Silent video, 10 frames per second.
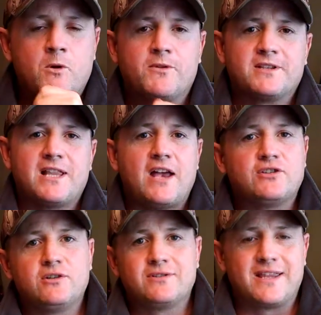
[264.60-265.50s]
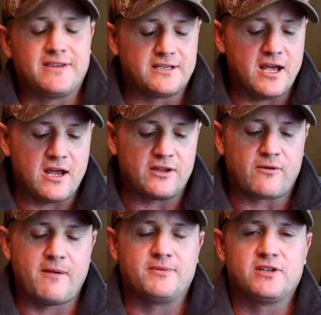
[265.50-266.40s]
What this allows you to do is get the tongue in
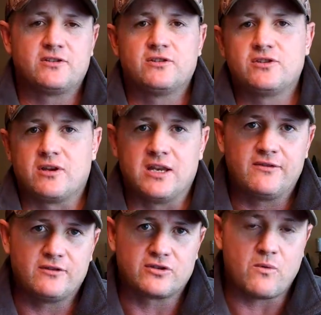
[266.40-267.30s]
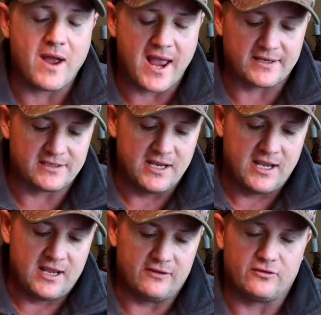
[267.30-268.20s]
the right position so you can hit those quacks,
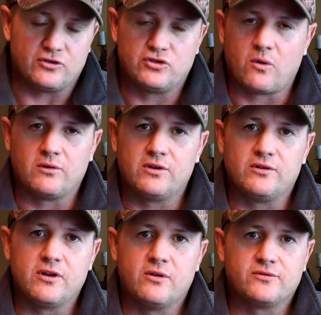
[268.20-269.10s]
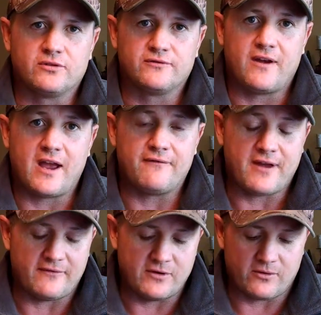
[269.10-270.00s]
hit those short little notes, those
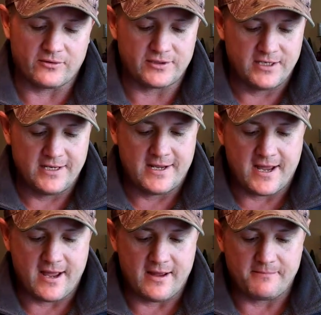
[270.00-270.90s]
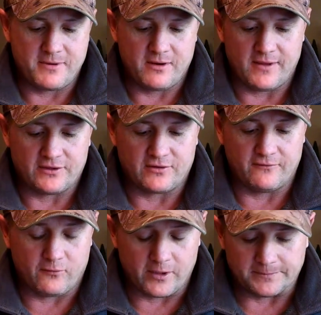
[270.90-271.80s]
5-noters, and that's
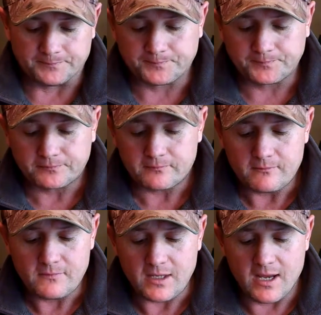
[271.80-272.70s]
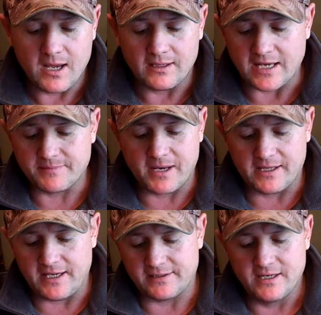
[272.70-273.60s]
good for you. Last but not
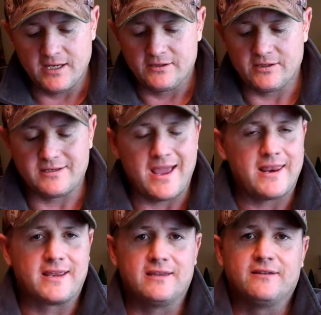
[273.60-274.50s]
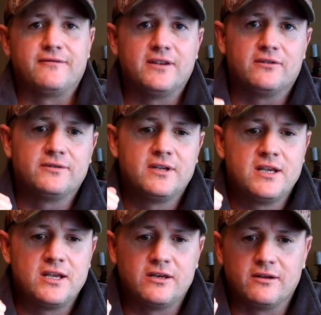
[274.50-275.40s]
least, just etiquette in the field.
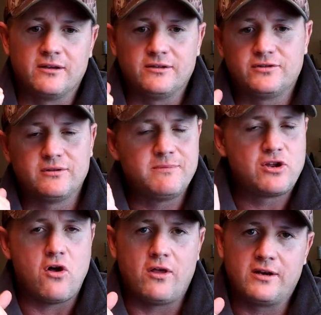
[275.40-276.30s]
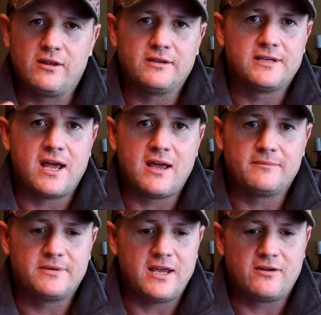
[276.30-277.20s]
You shouldn't be calling all the
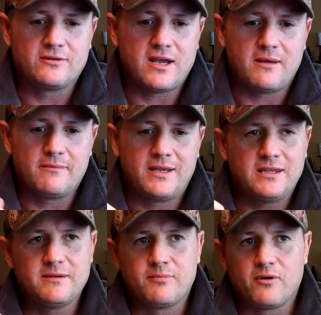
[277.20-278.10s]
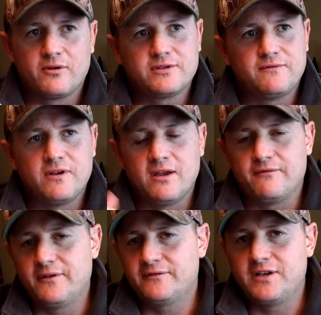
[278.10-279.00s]
time. Take your time. Get the birds.
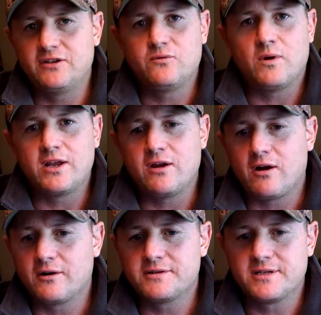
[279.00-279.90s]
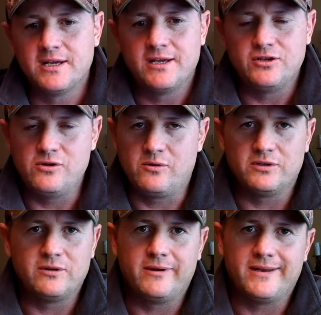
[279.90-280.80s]
If 15, 20 yards, you
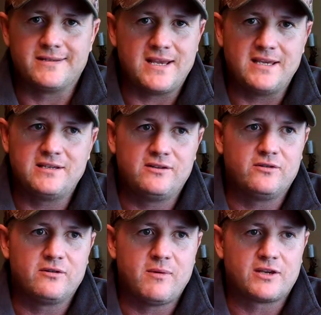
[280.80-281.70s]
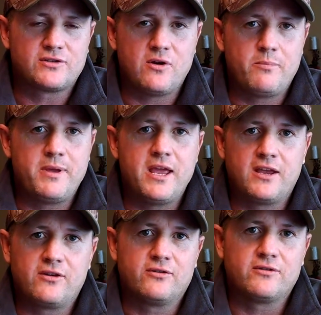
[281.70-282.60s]
can do it. It's easy to do in New Mexico.
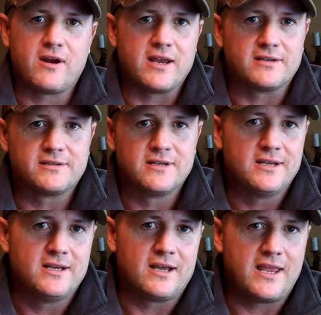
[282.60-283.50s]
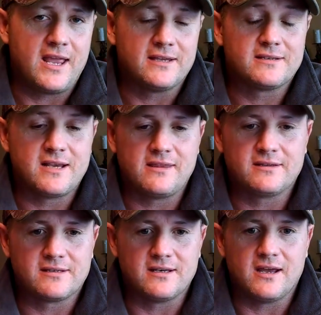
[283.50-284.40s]
Pick your drakes. Can't say
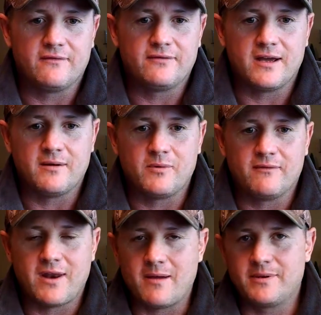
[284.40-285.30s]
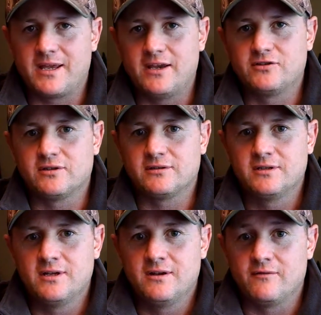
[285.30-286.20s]
this enough. We have an
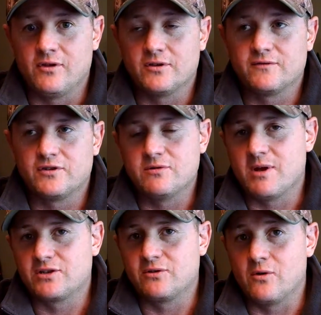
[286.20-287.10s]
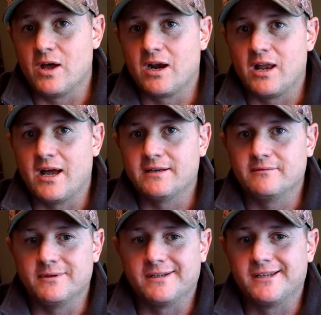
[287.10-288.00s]
obligation for those of us in New Mexico who hunt a
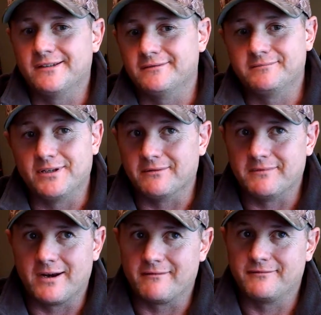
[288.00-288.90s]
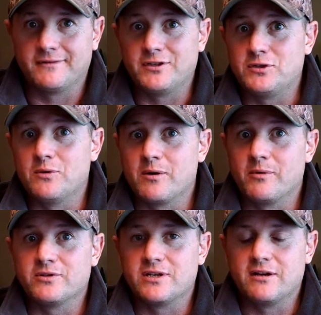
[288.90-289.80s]
lot. We kill 150, 200
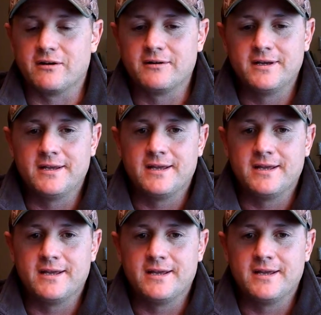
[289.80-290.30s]
birds a year.